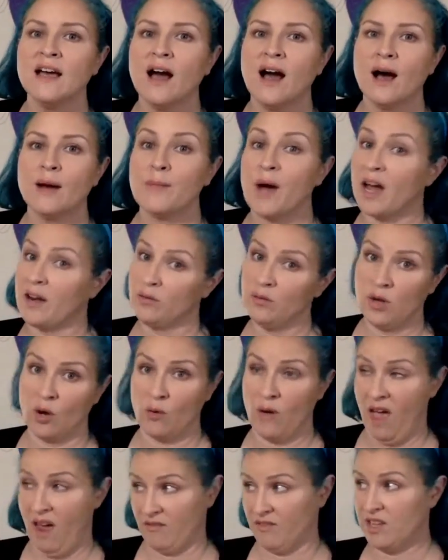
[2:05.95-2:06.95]
I don't
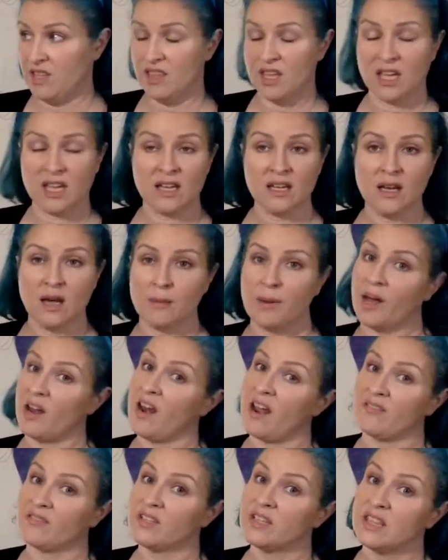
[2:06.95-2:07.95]
know everything about
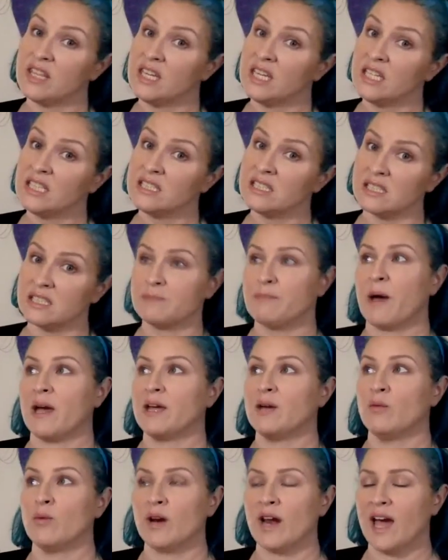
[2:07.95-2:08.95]
everything,
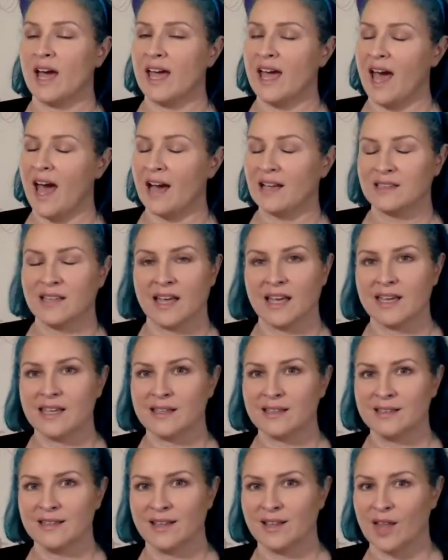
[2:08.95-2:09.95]
despite what I act like
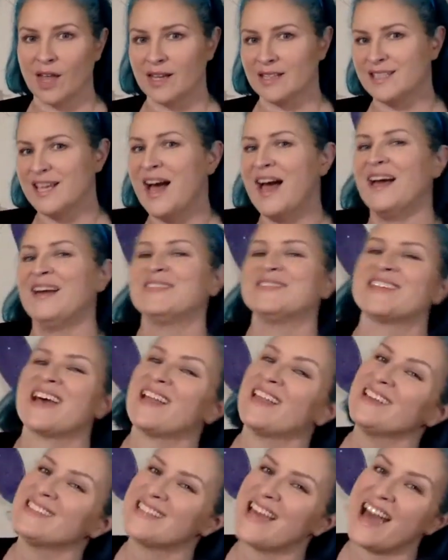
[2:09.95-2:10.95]
a lot of times. I
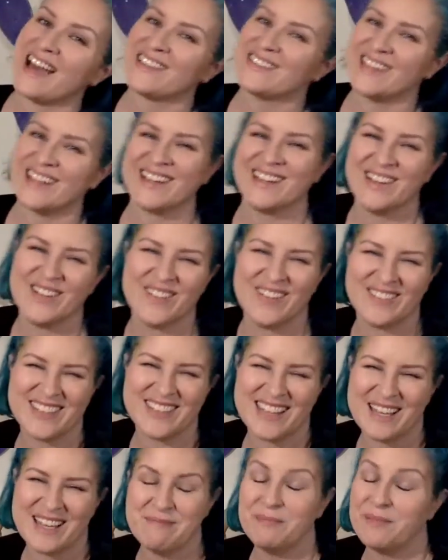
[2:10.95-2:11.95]
like to act like I know
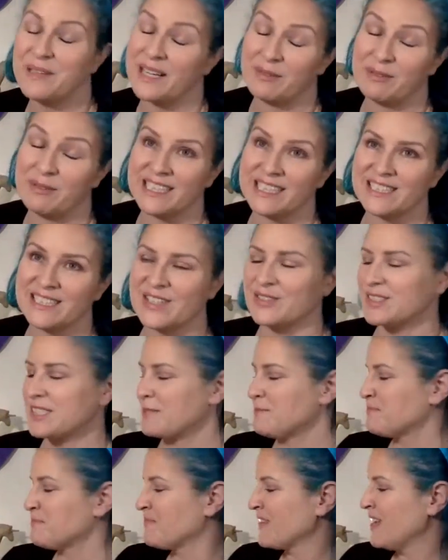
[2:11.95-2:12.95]
everything, but I really don't.
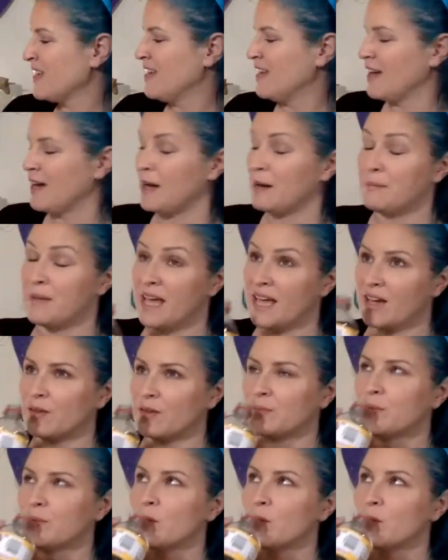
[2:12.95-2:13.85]
Hang on.